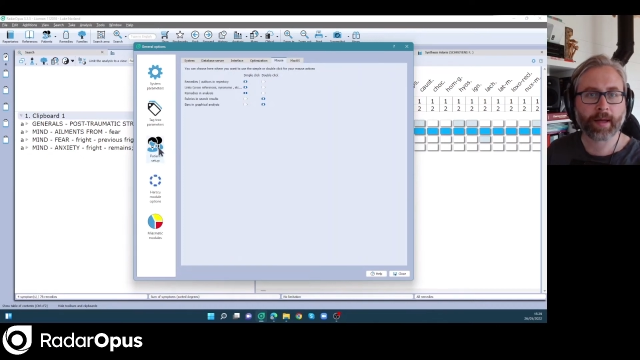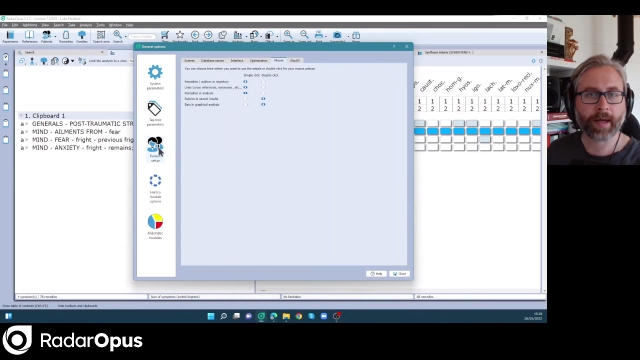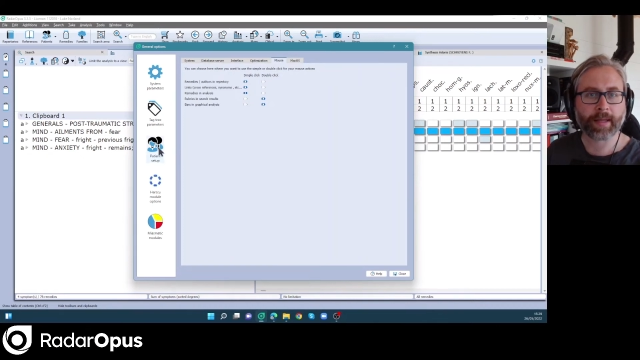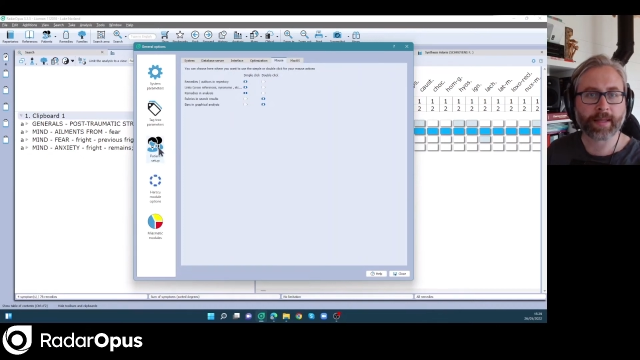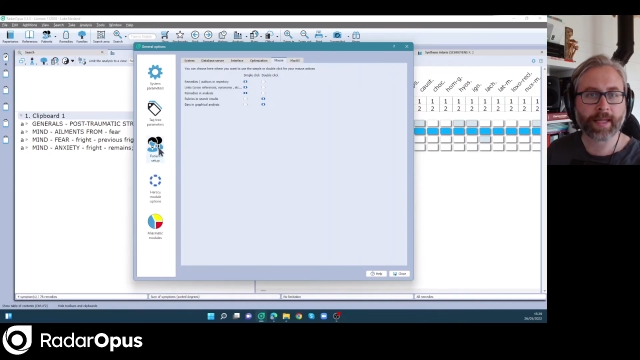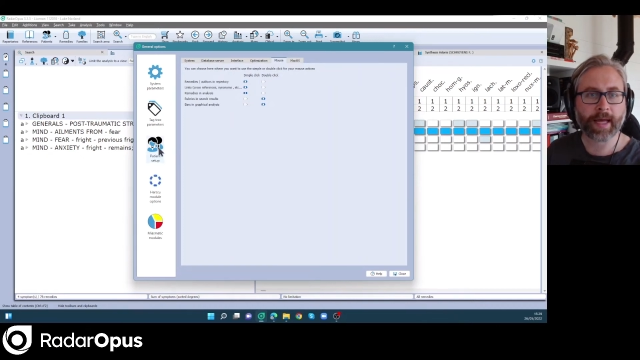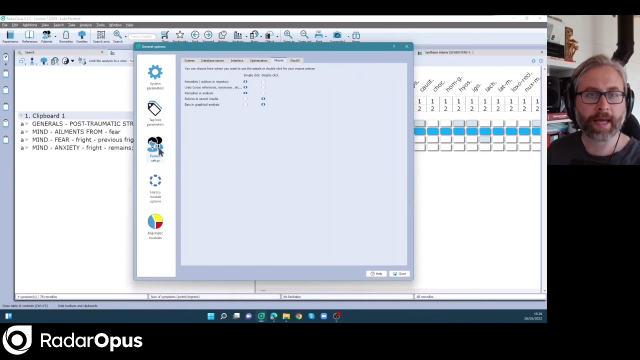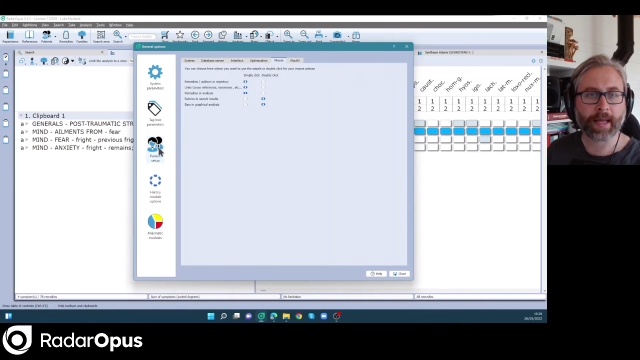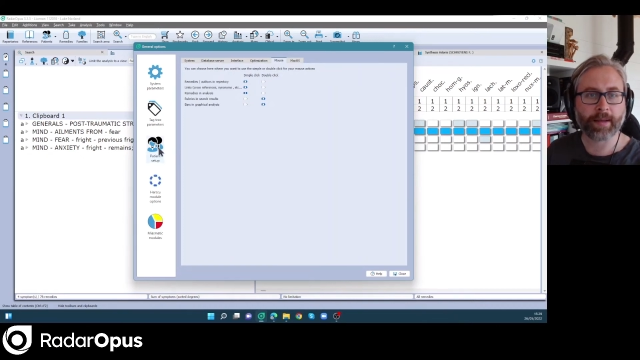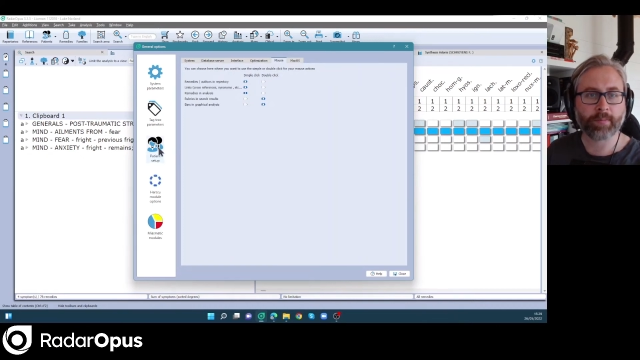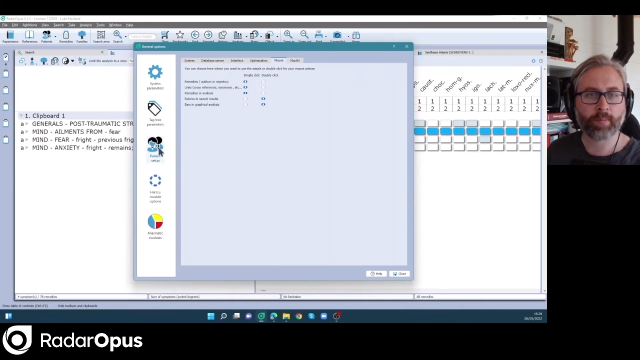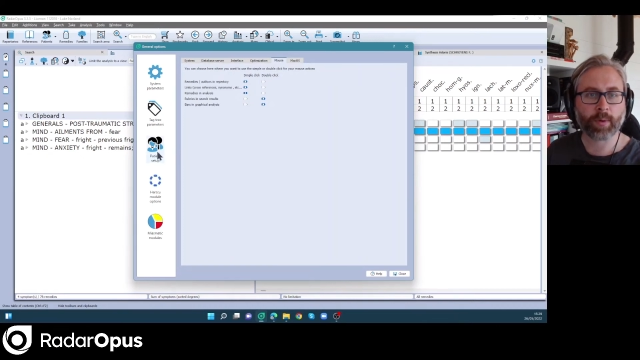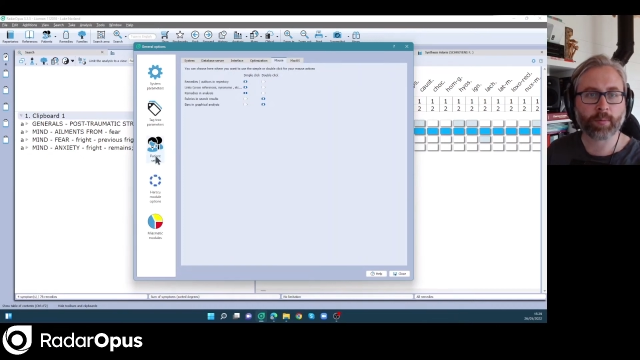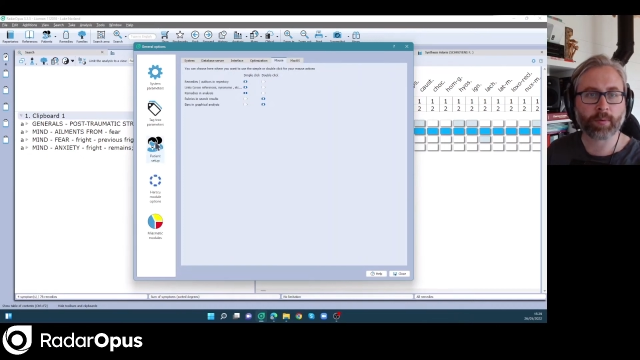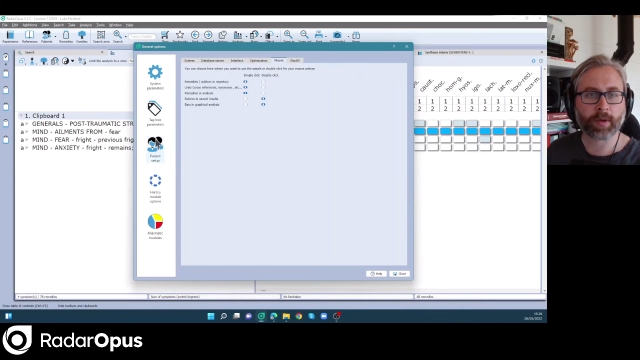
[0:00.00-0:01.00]
And
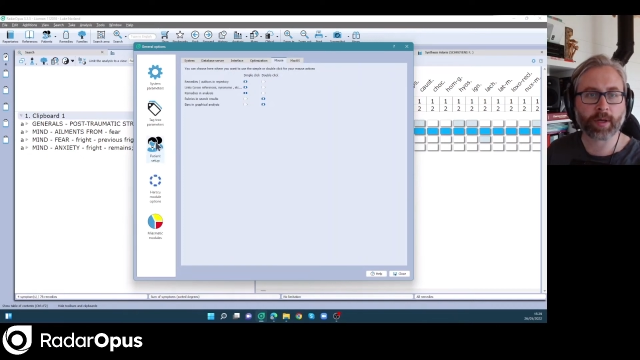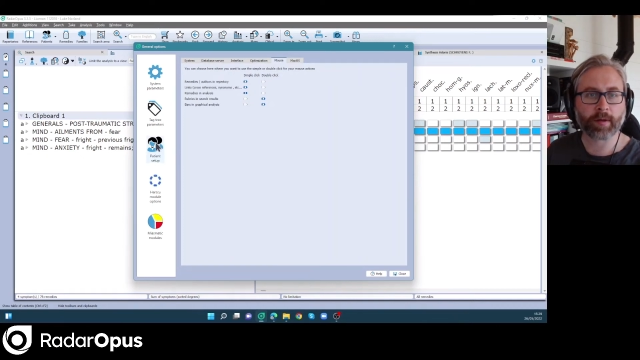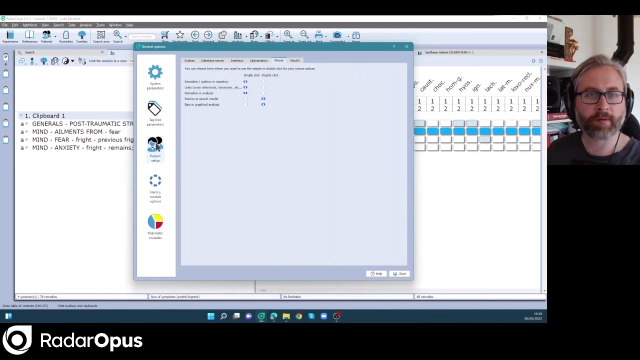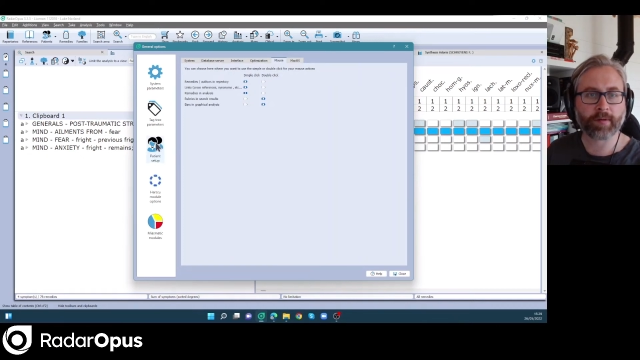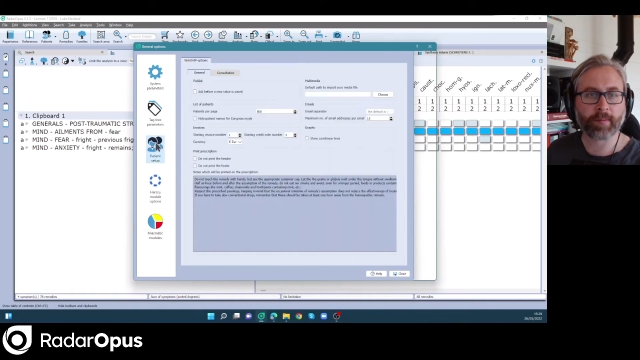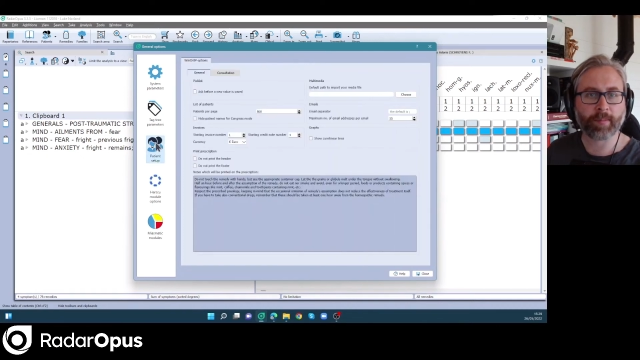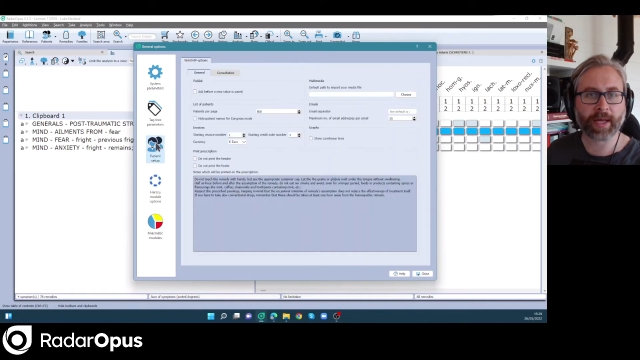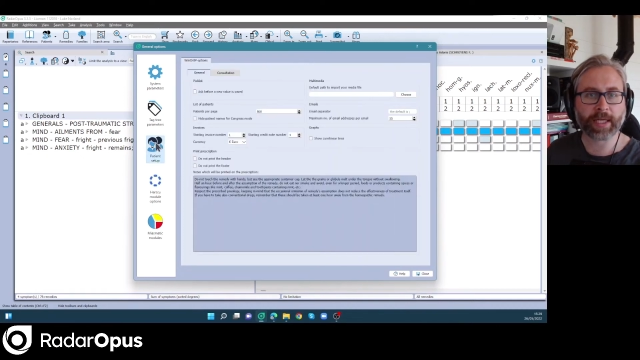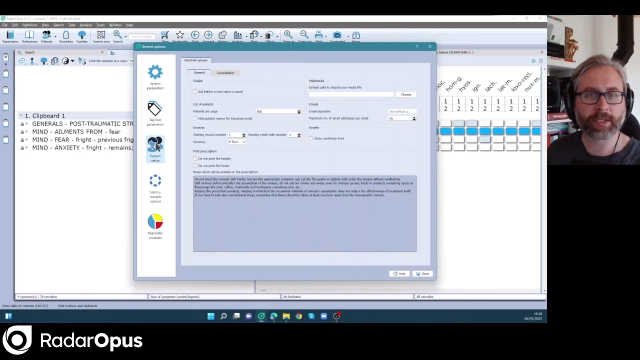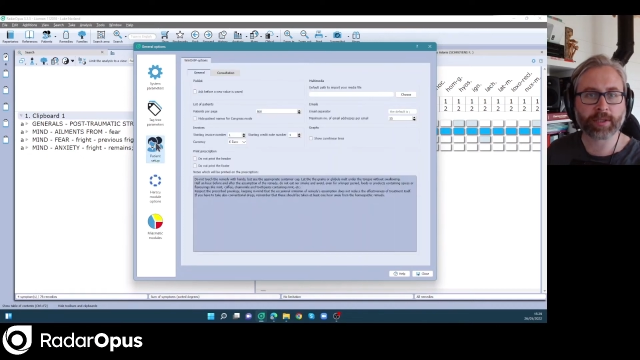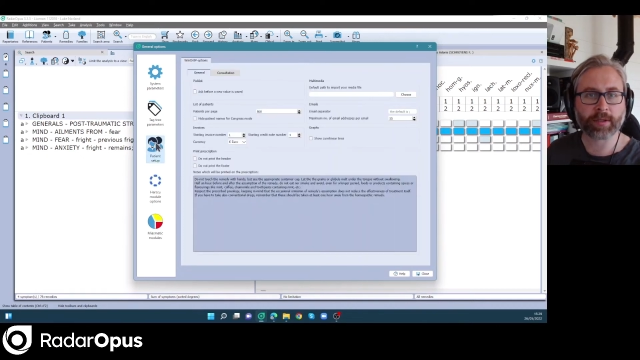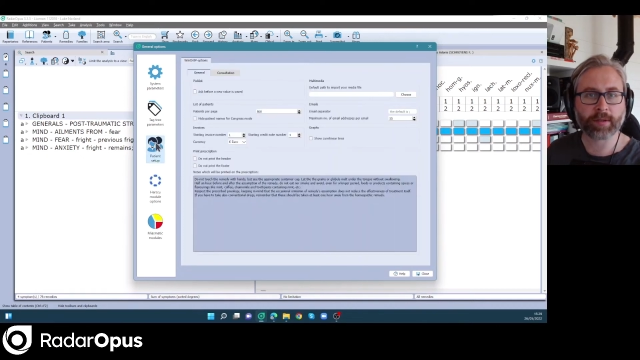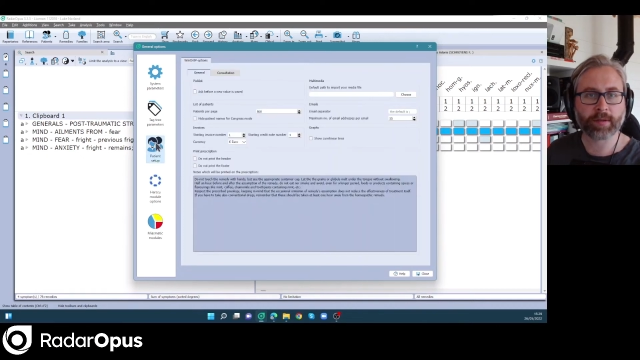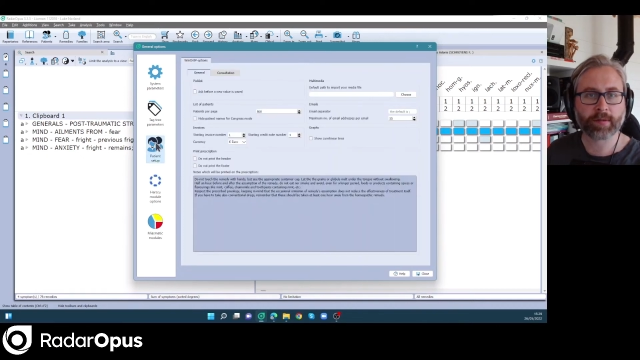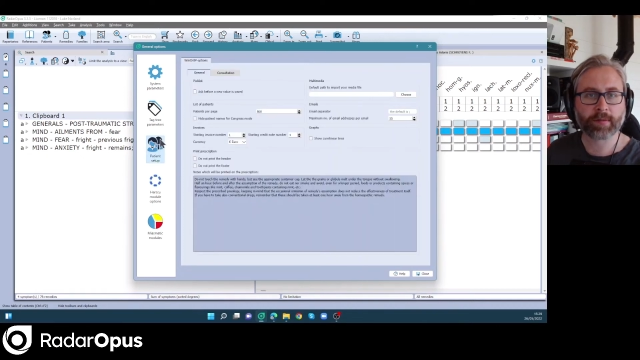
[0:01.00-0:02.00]
then we want to go to the
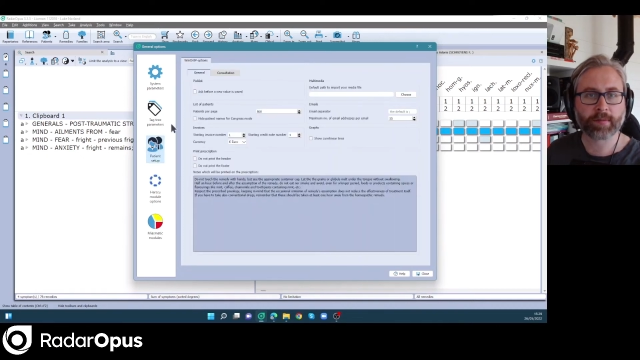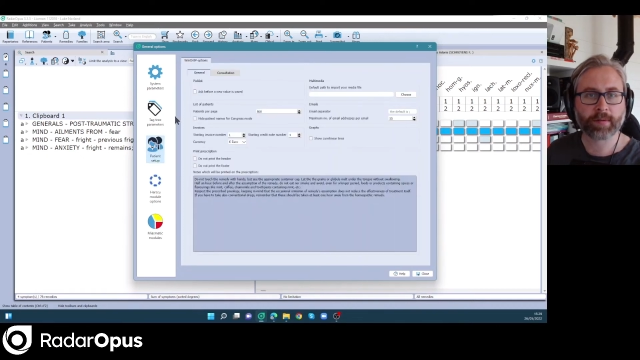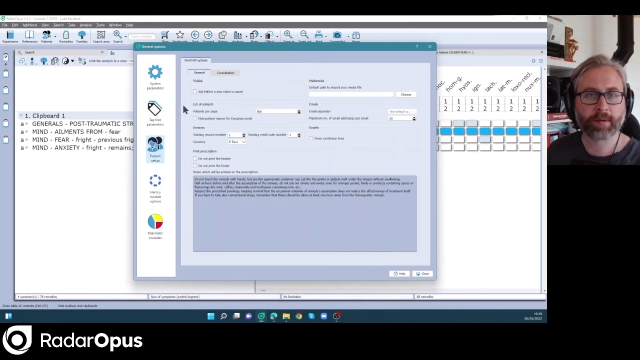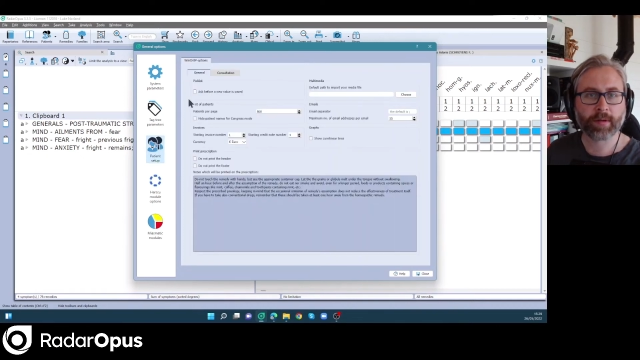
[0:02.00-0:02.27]
patient